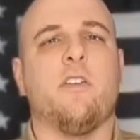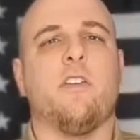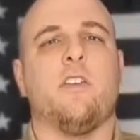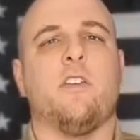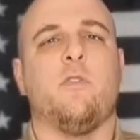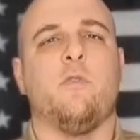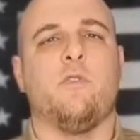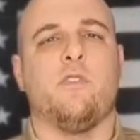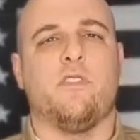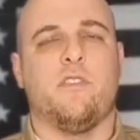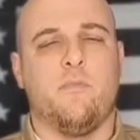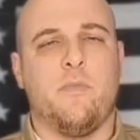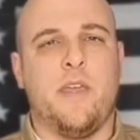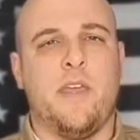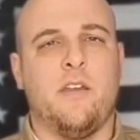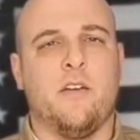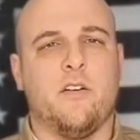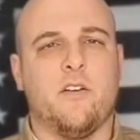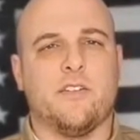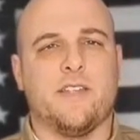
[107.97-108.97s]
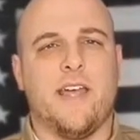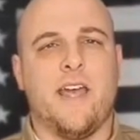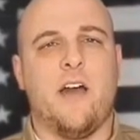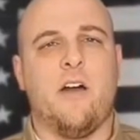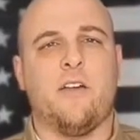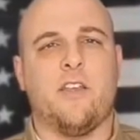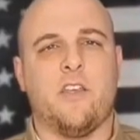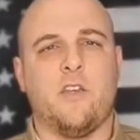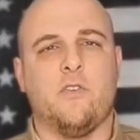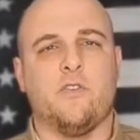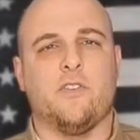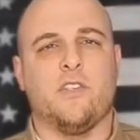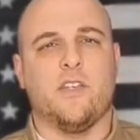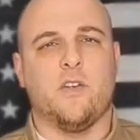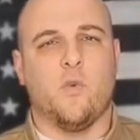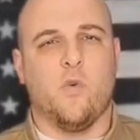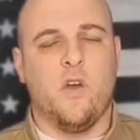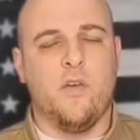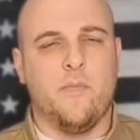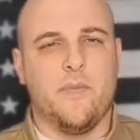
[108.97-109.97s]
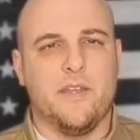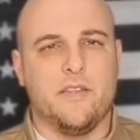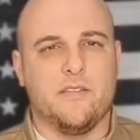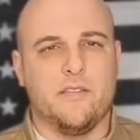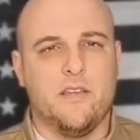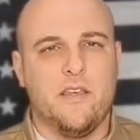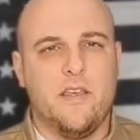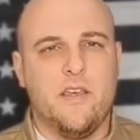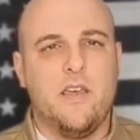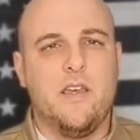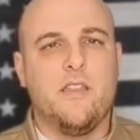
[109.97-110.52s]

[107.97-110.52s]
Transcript: to use the meters and how to use the equipment,